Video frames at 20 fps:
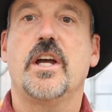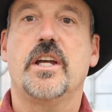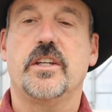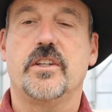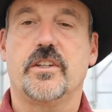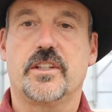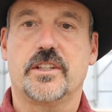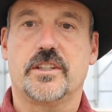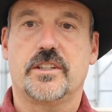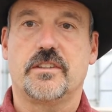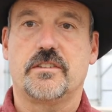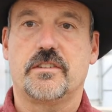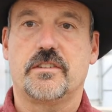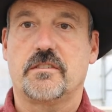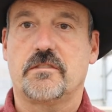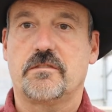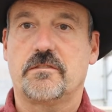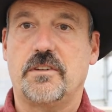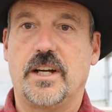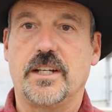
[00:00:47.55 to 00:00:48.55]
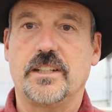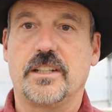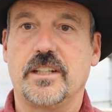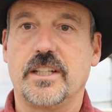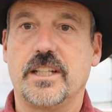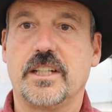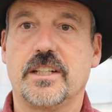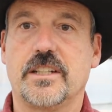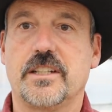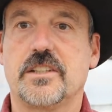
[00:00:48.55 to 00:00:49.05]
You can find the
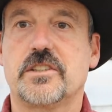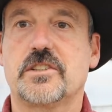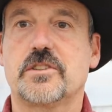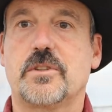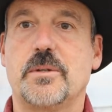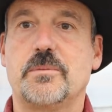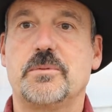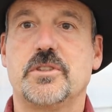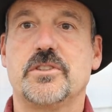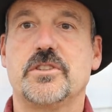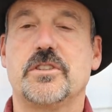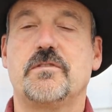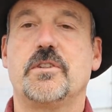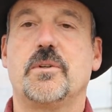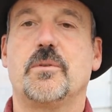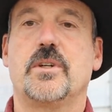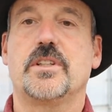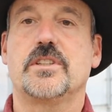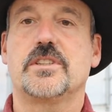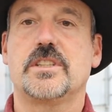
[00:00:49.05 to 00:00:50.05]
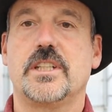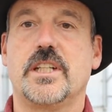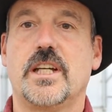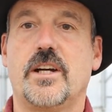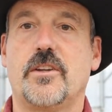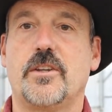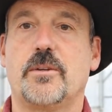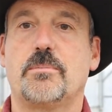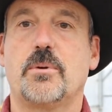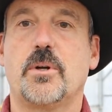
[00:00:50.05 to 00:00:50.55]
link in the descriptions if you want to see
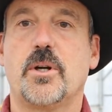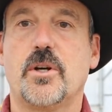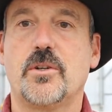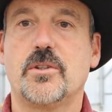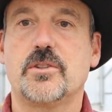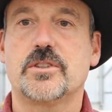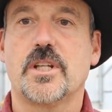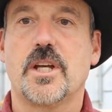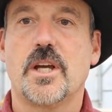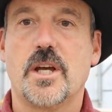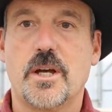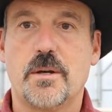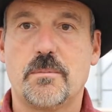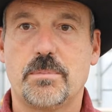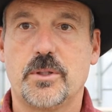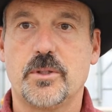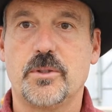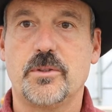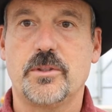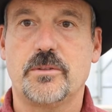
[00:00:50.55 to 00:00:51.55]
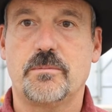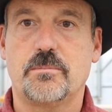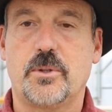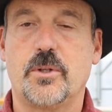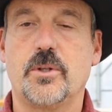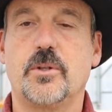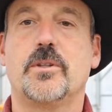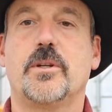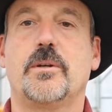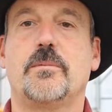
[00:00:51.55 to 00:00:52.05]
how the pros
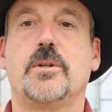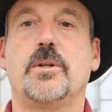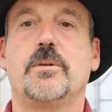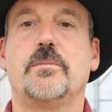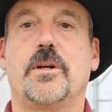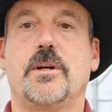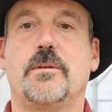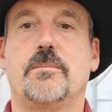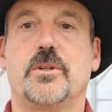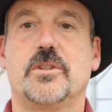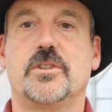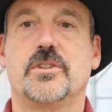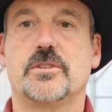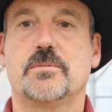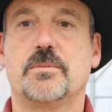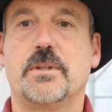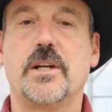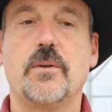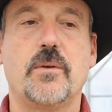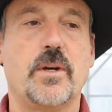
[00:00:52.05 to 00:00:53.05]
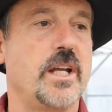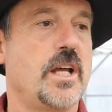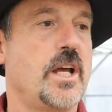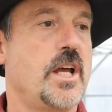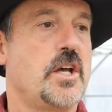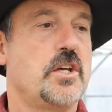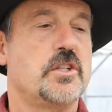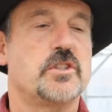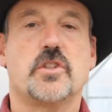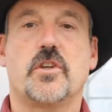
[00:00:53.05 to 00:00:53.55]
prune their blueberry bushes. But anyway,
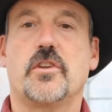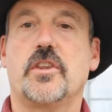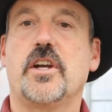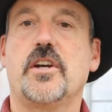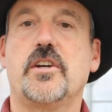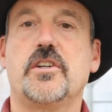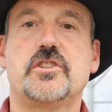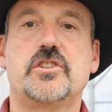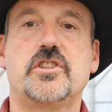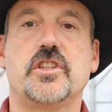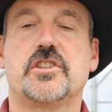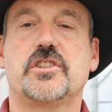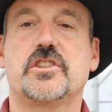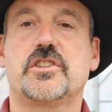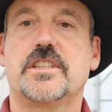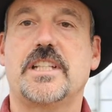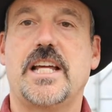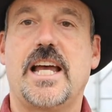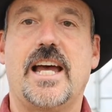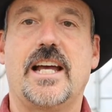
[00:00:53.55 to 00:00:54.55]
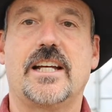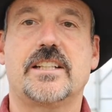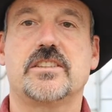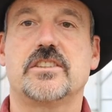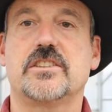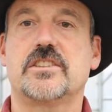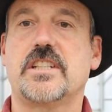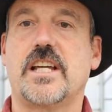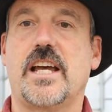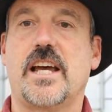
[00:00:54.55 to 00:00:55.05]
so there's just stacks
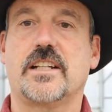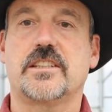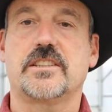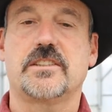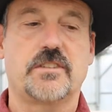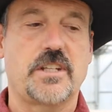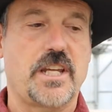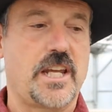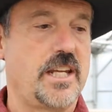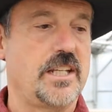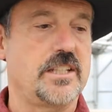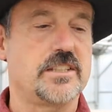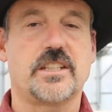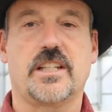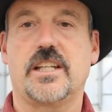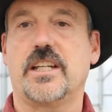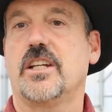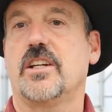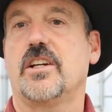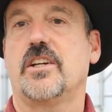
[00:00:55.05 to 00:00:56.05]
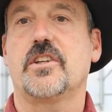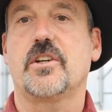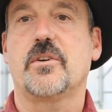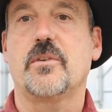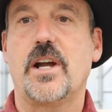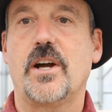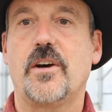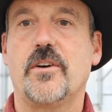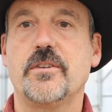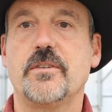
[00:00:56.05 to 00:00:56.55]
and stacks of canes laying on the
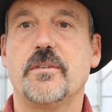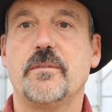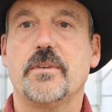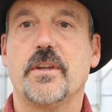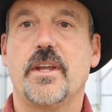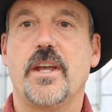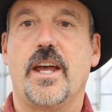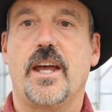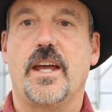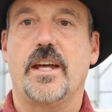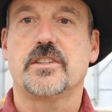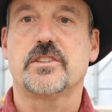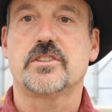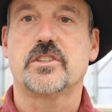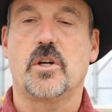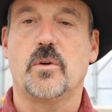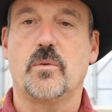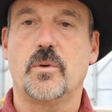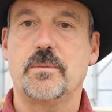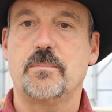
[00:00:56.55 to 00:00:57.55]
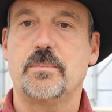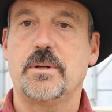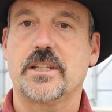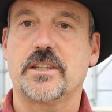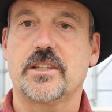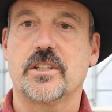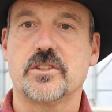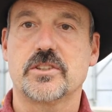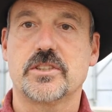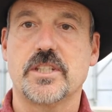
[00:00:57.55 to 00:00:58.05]
ground, and so we
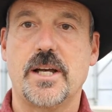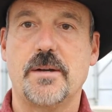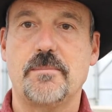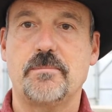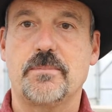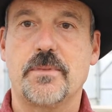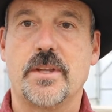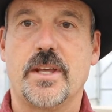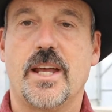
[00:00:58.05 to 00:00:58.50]
picked those up.